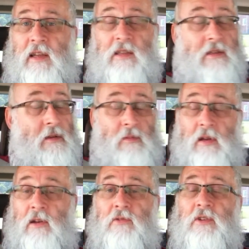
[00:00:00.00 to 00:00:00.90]
so I'm
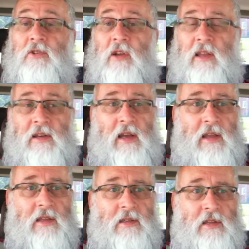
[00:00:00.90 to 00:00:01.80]
losing track of
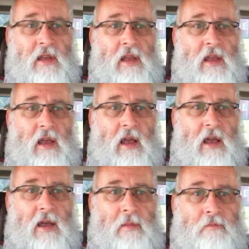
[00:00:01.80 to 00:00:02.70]
days.
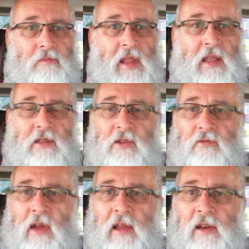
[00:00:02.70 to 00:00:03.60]
It's
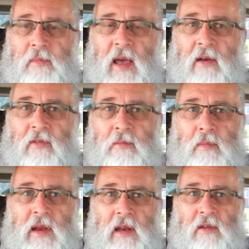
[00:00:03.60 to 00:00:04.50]
around about the
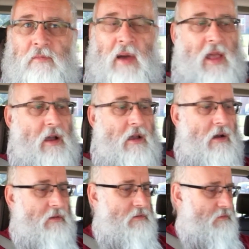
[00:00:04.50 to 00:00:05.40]
middle of May. I
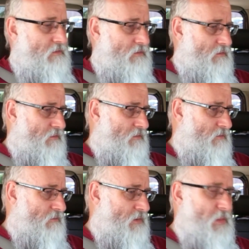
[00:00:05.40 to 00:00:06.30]
can't
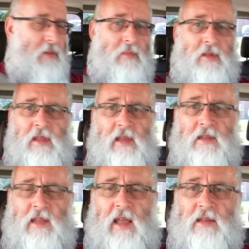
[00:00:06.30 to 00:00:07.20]
remember the
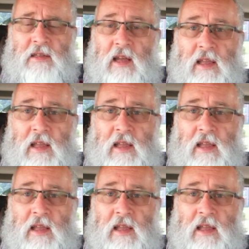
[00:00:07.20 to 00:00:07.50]
exact day.